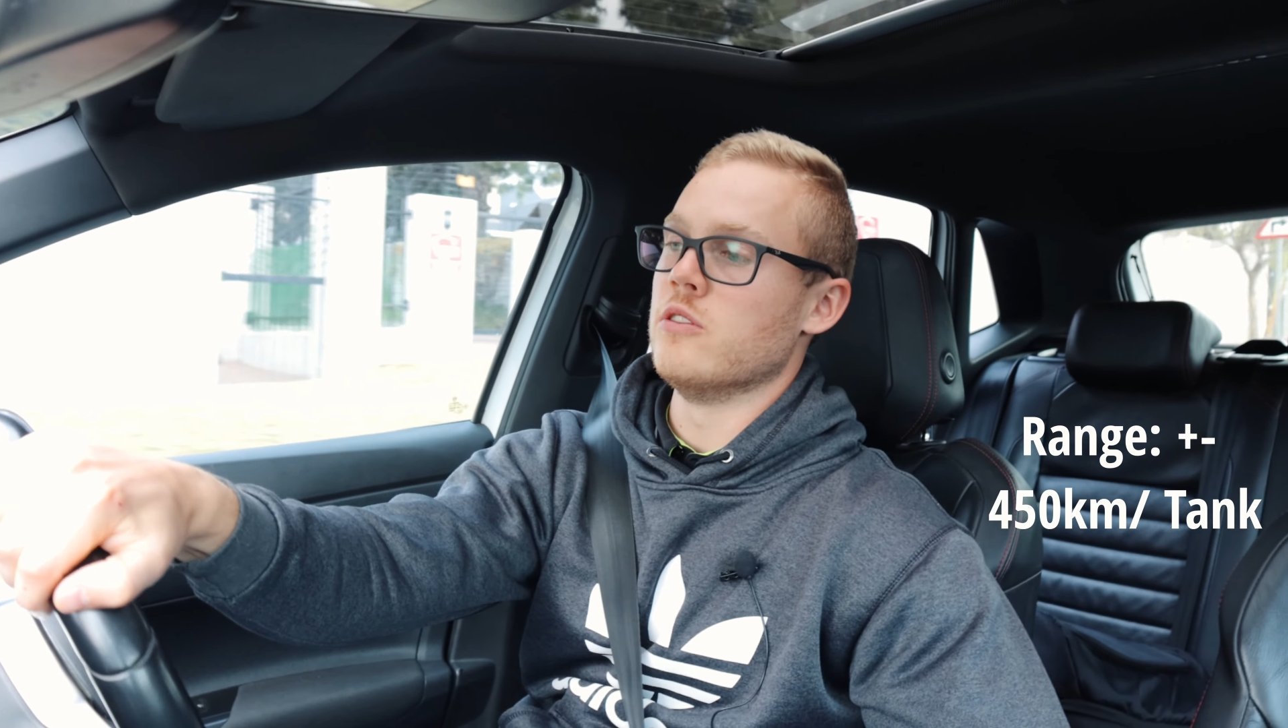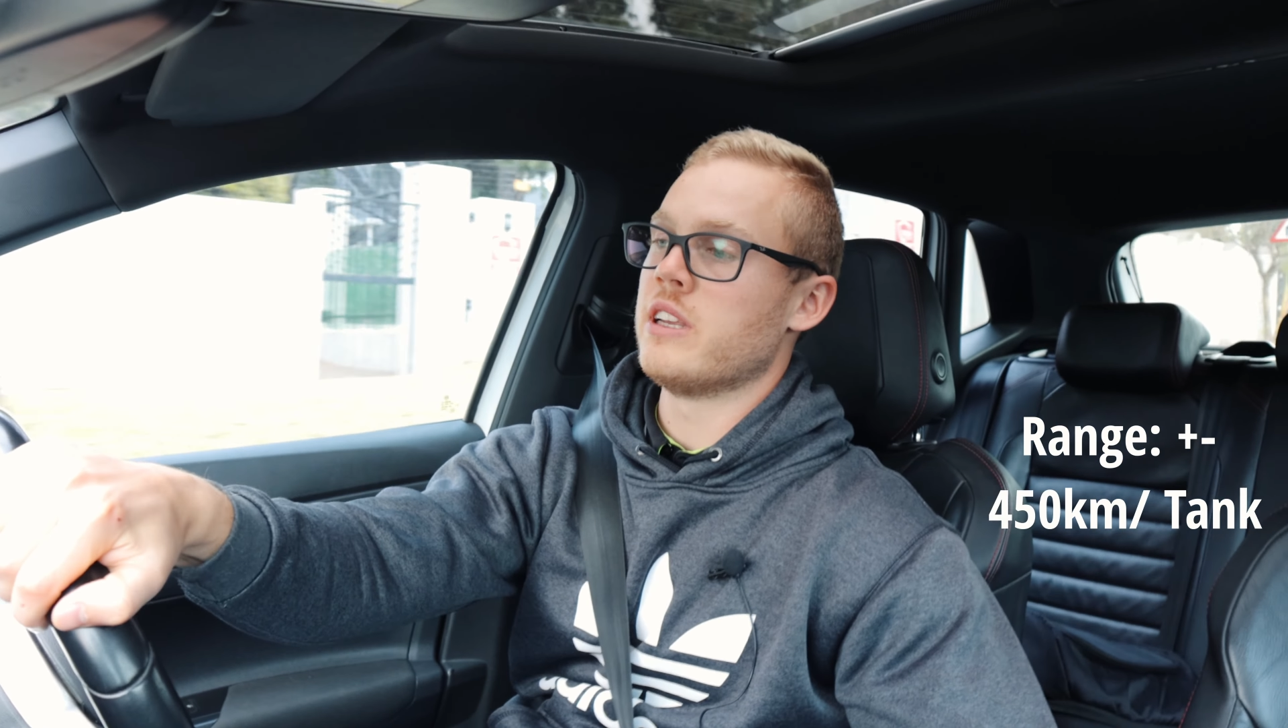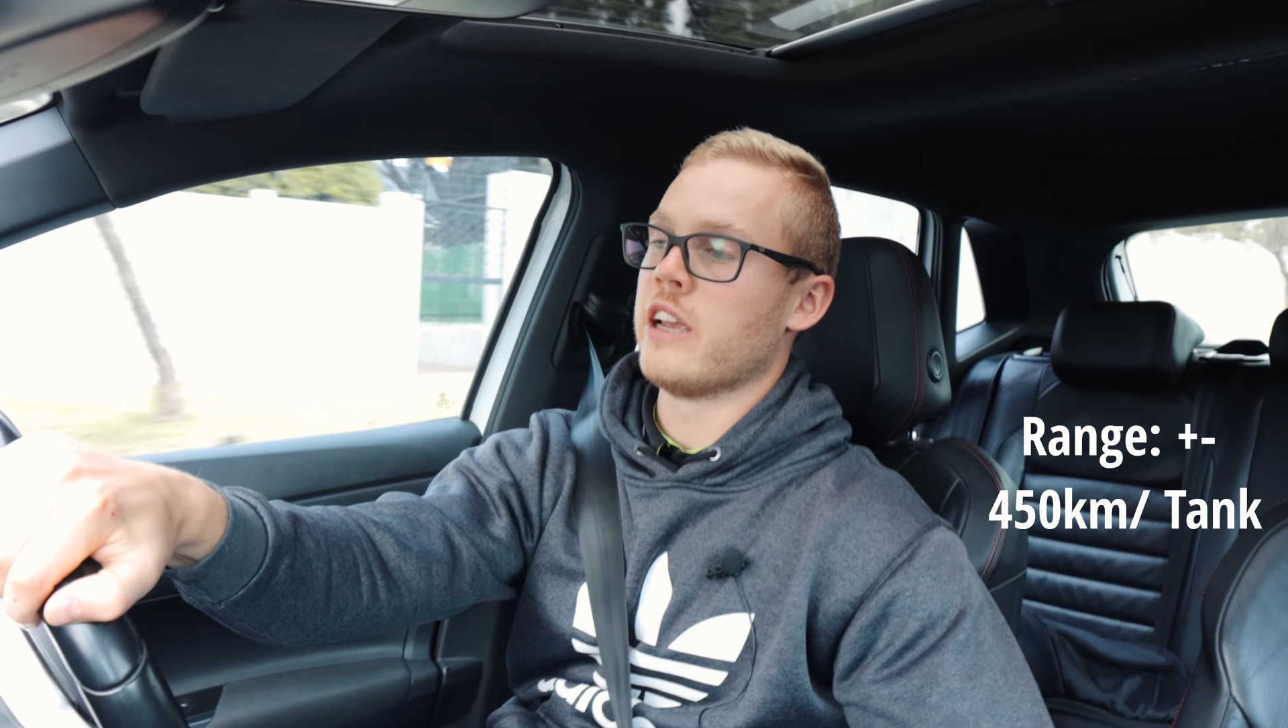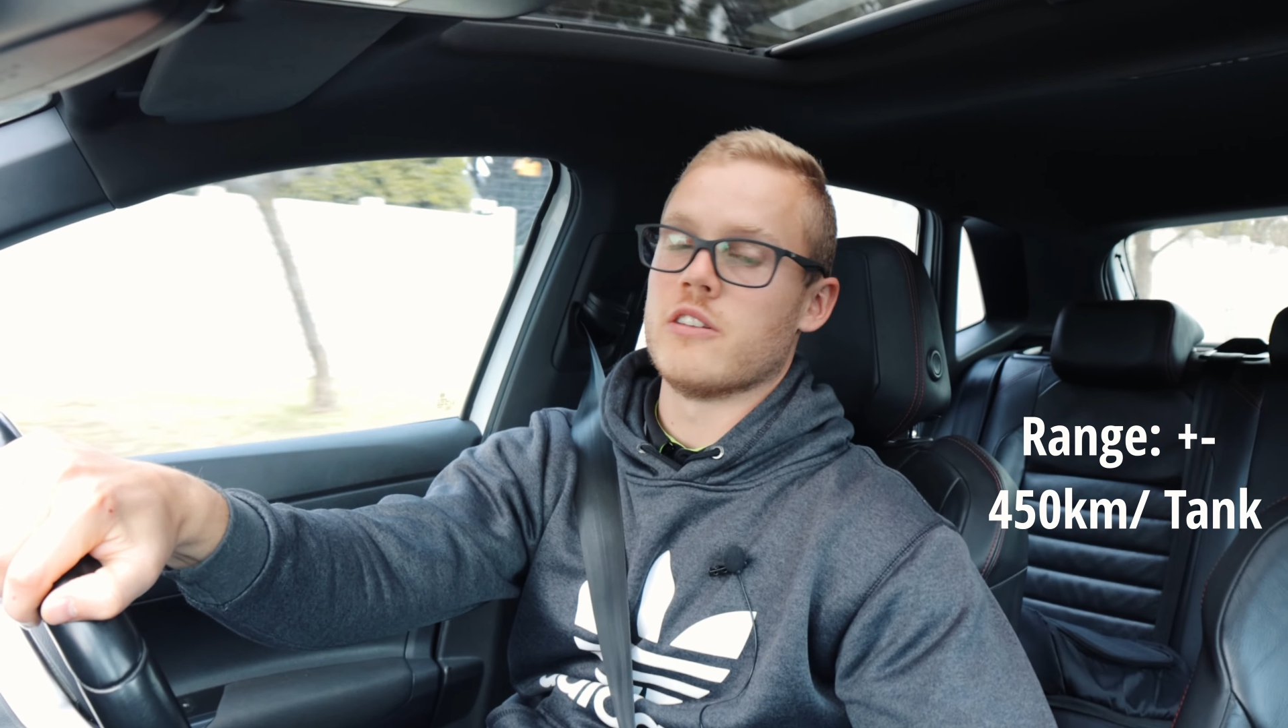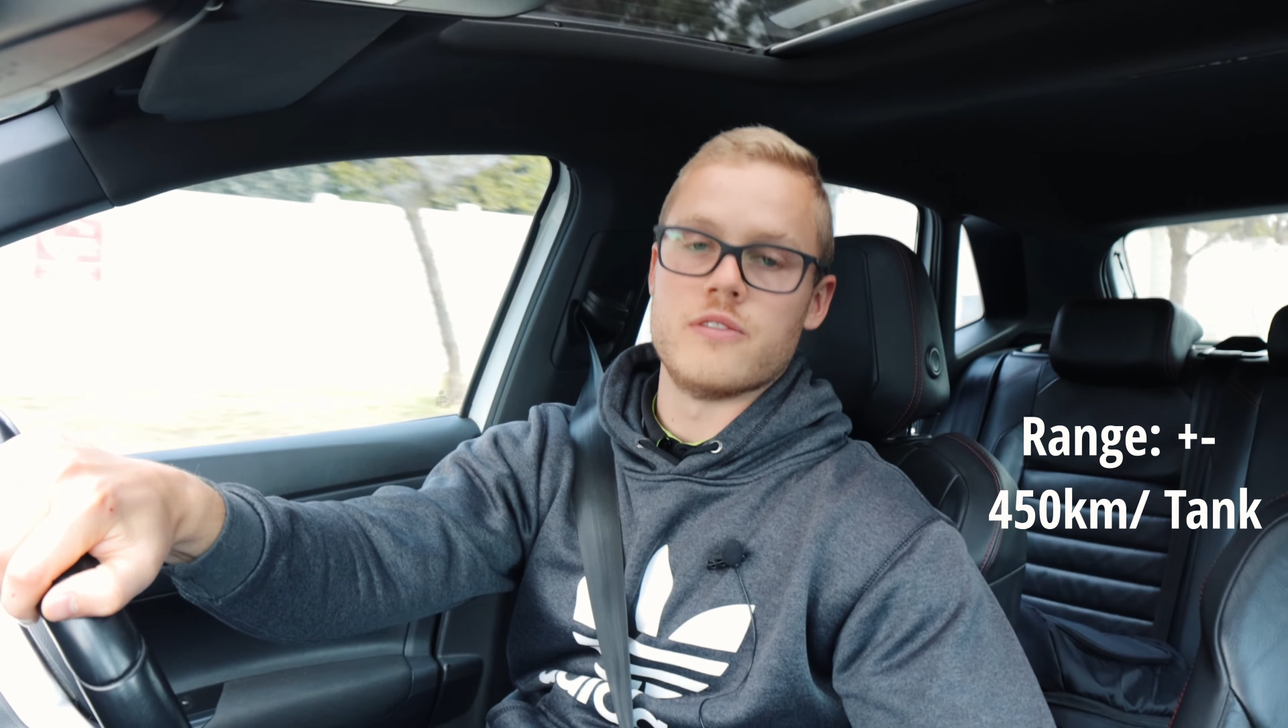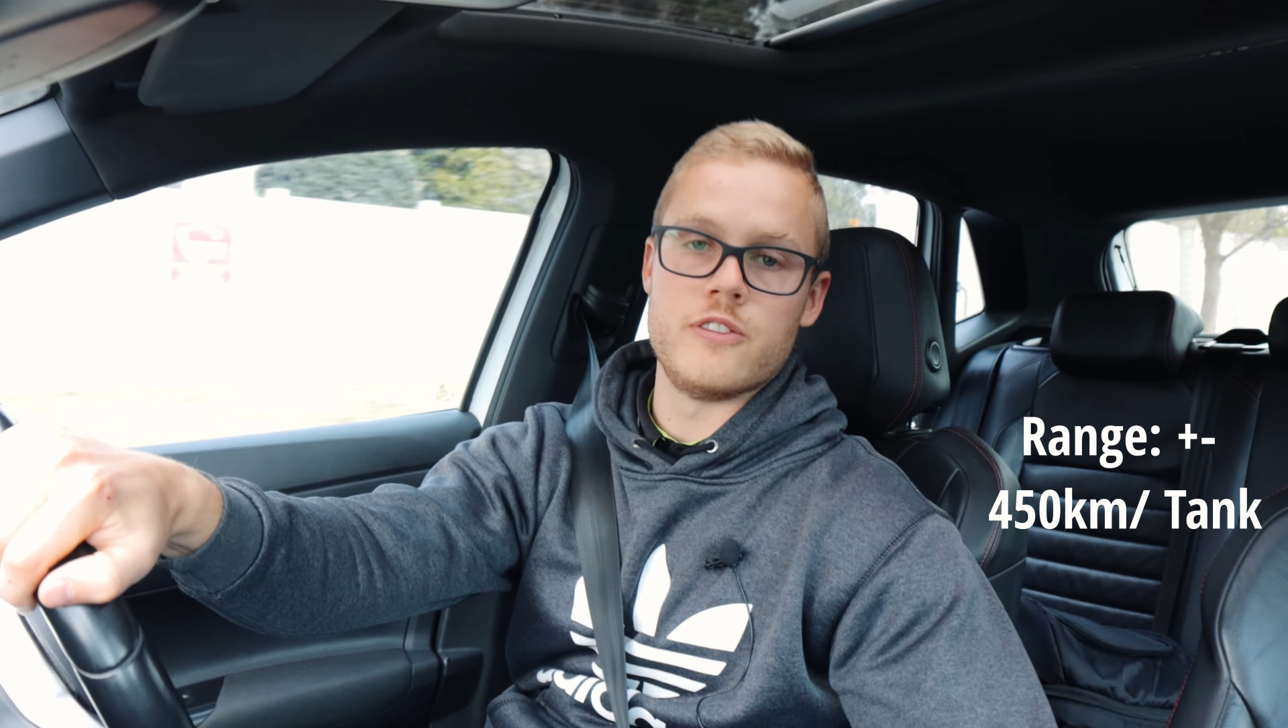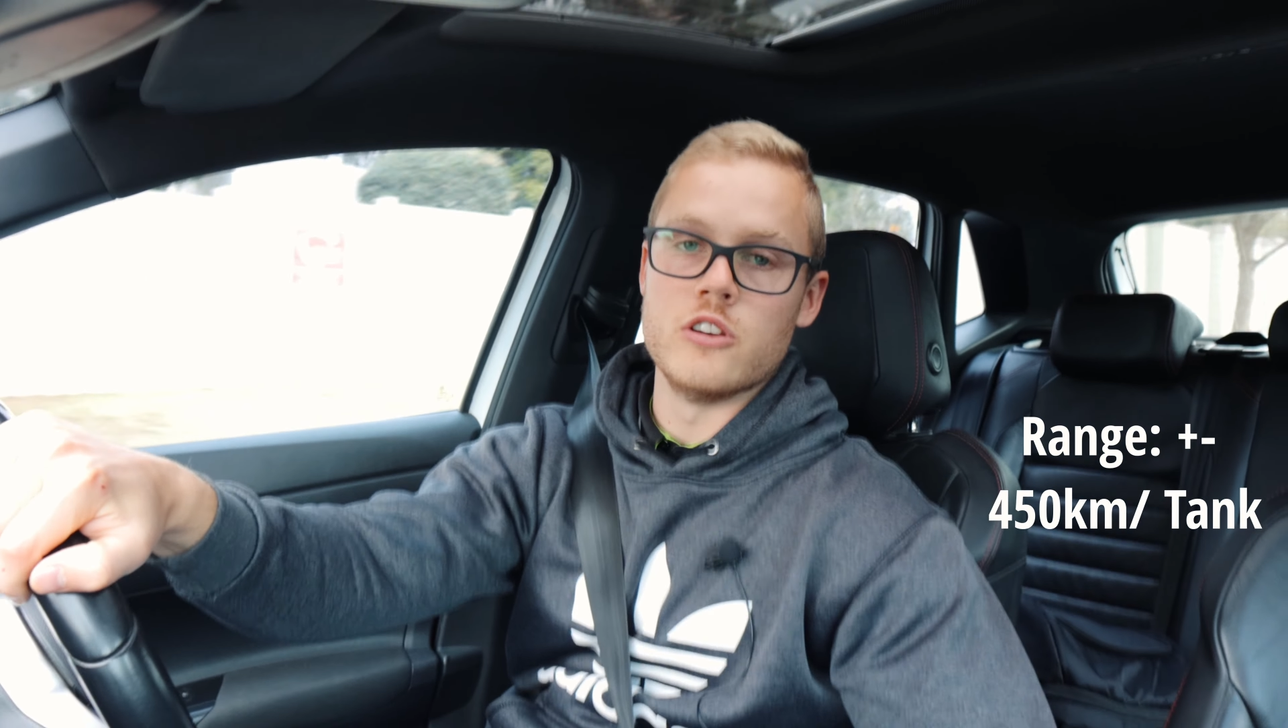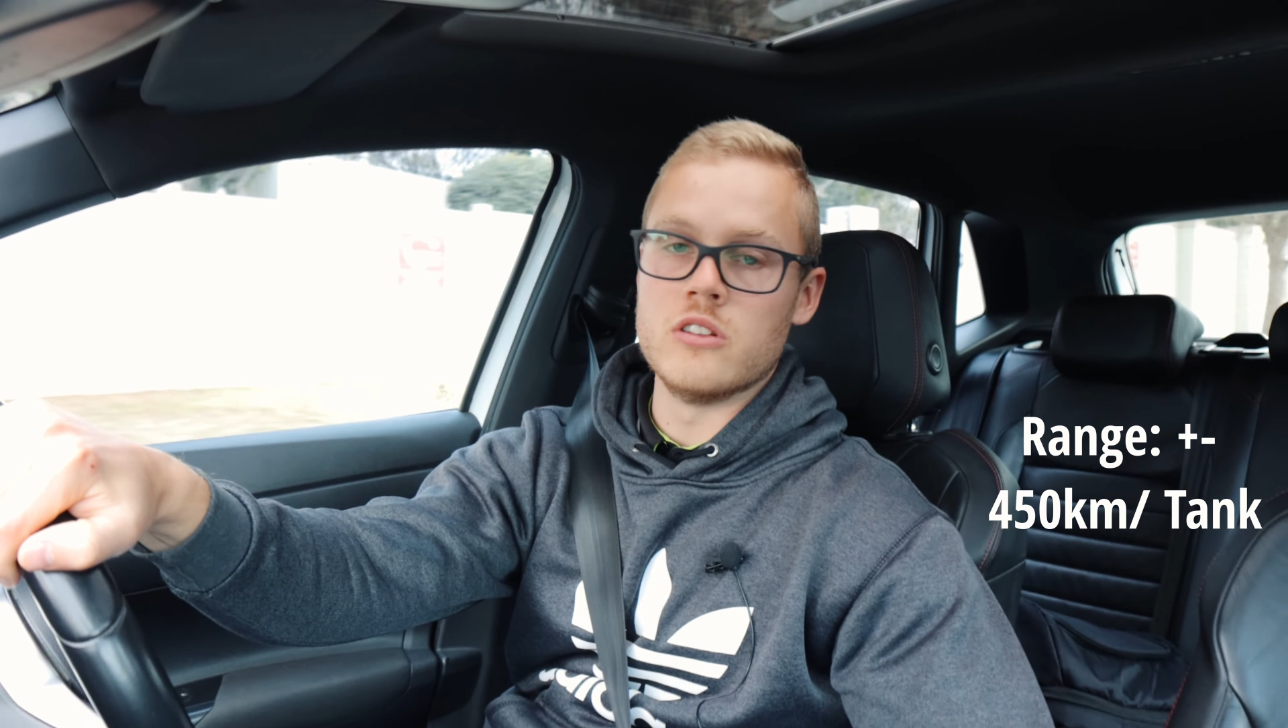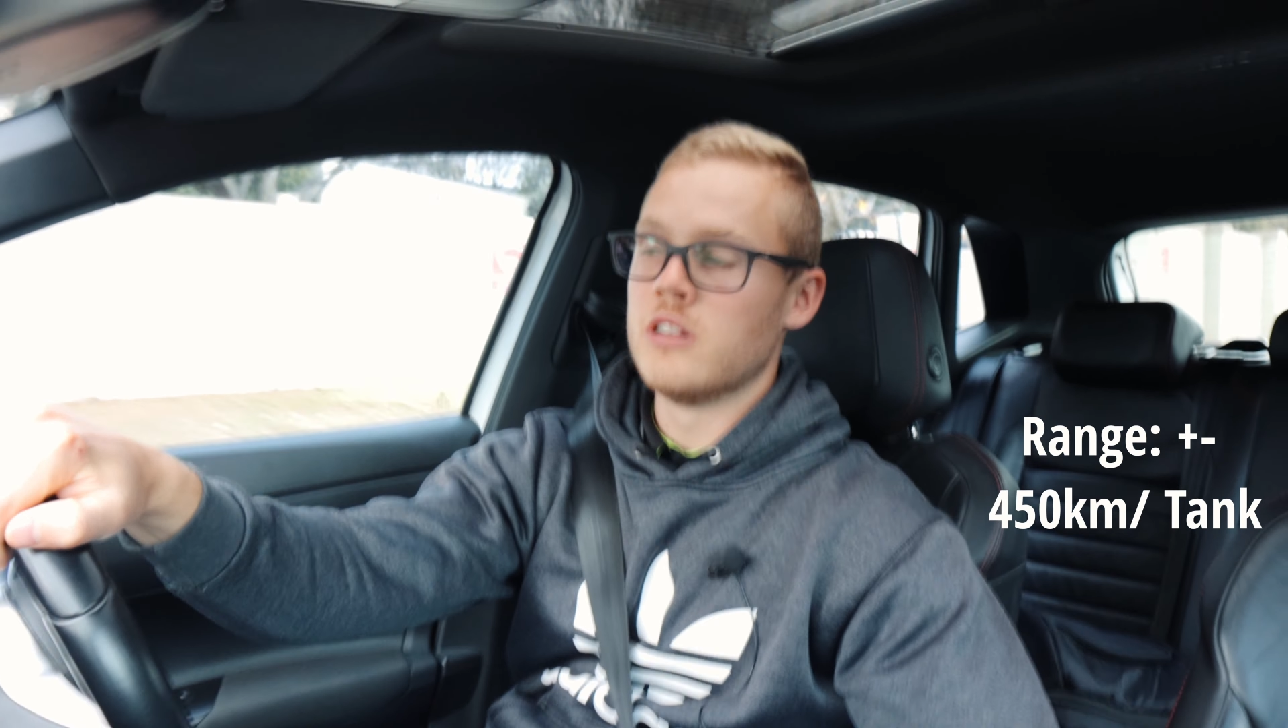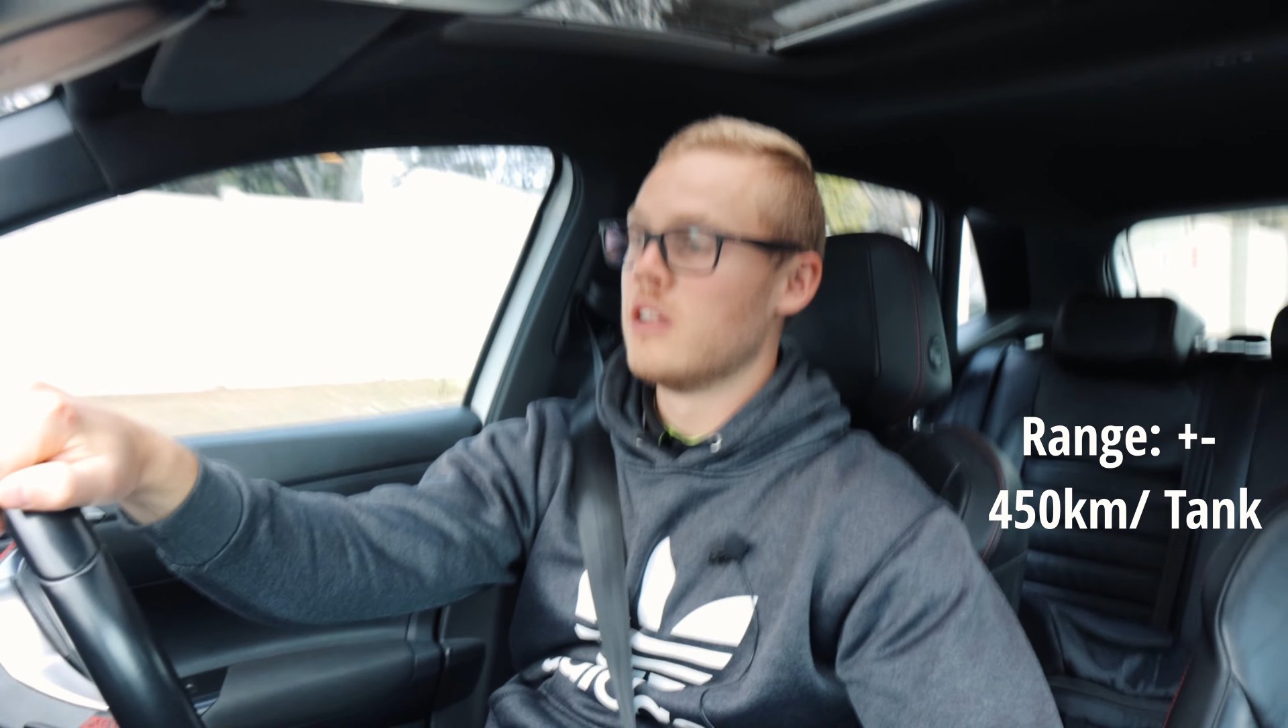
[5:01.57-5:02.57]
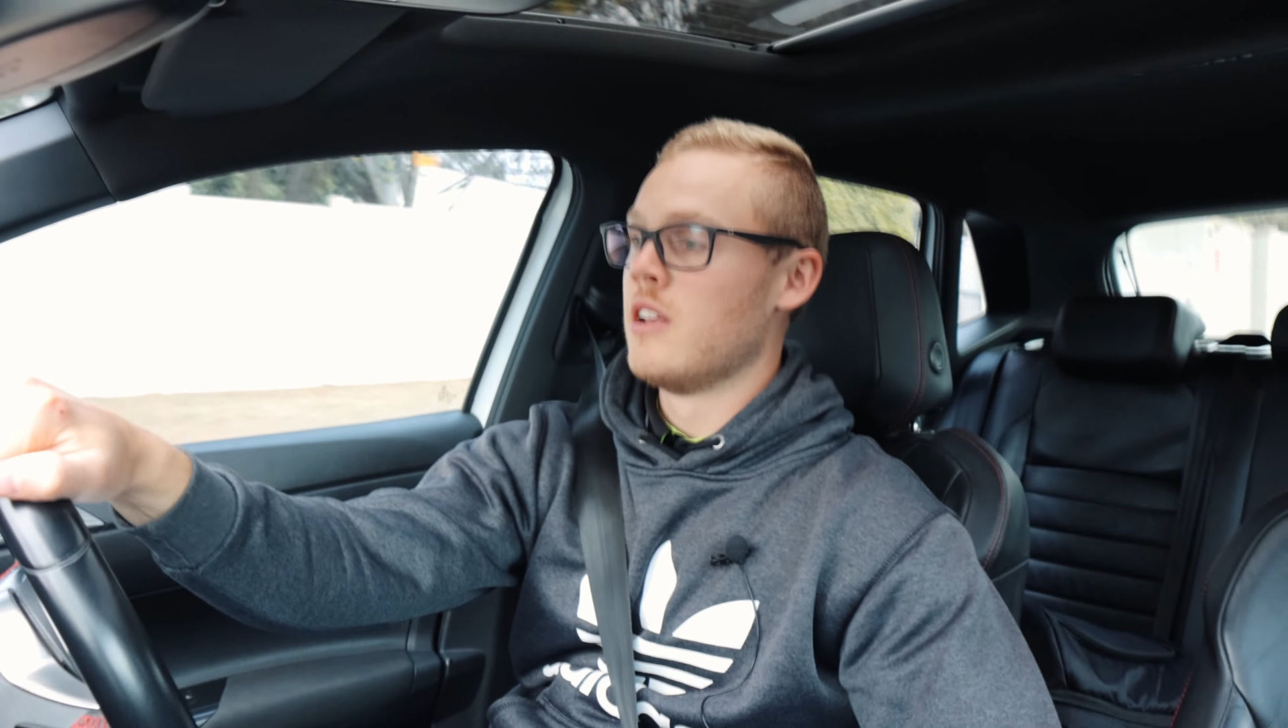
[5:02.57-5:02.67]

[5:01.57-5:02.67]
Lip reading: tank of fuel.